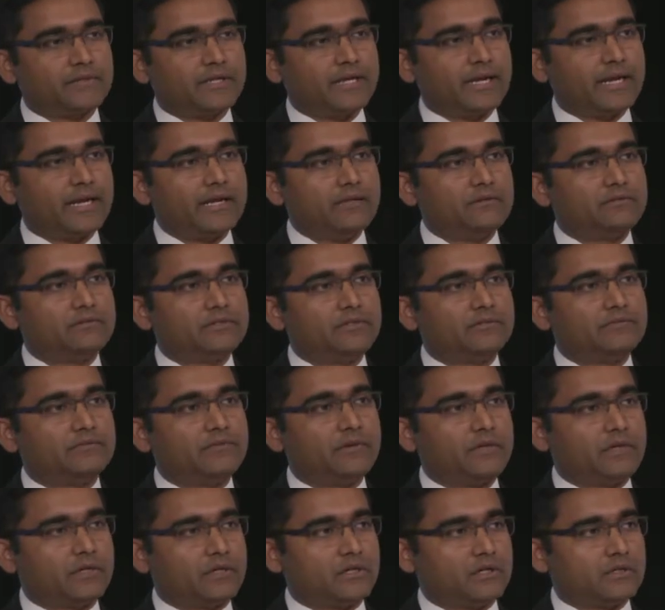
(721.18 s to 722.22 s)
can
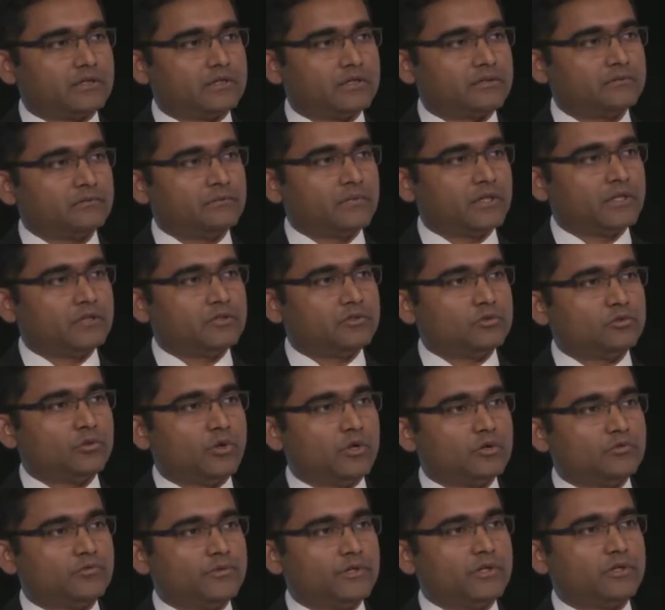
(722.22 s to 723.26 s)
revert to
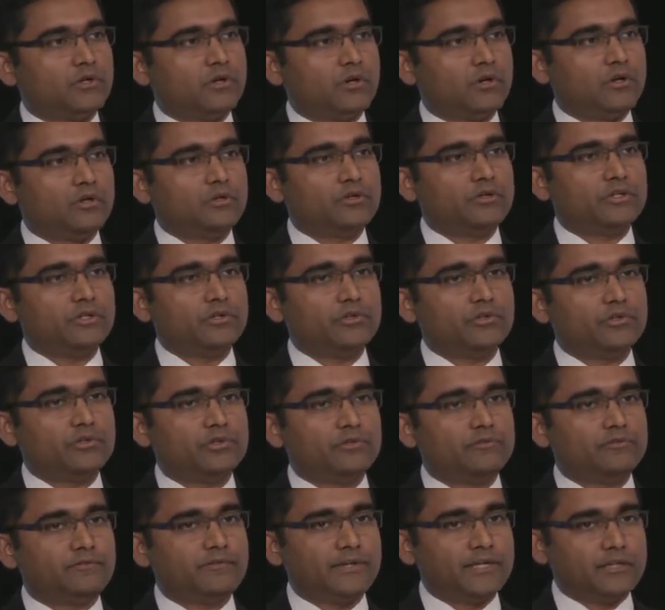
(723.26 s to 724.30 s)
what we call
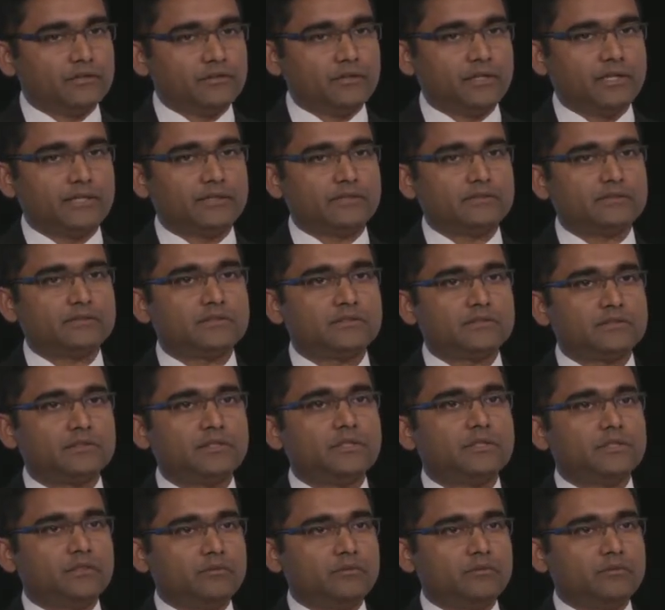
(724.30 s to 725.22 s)
neurovirulence,